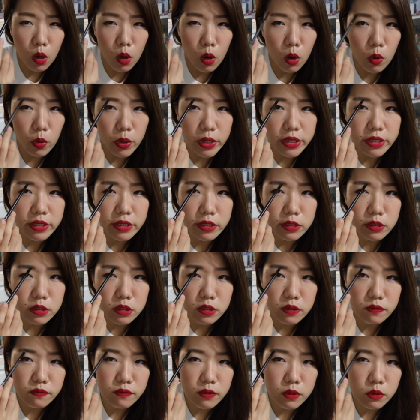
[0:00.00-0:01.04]
or I think
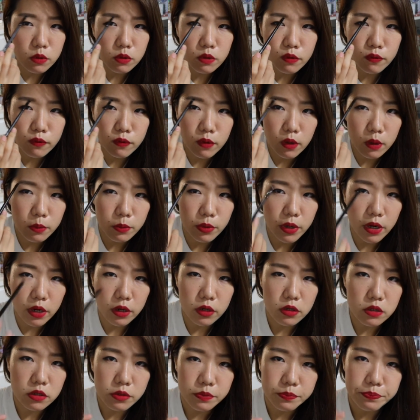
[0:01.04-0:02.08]
it's even good for a
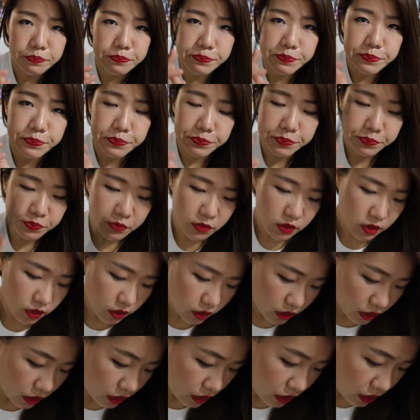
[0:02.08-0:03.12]
brow.
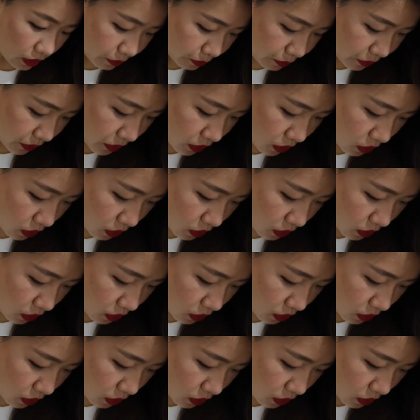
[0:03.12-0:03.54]
Yep.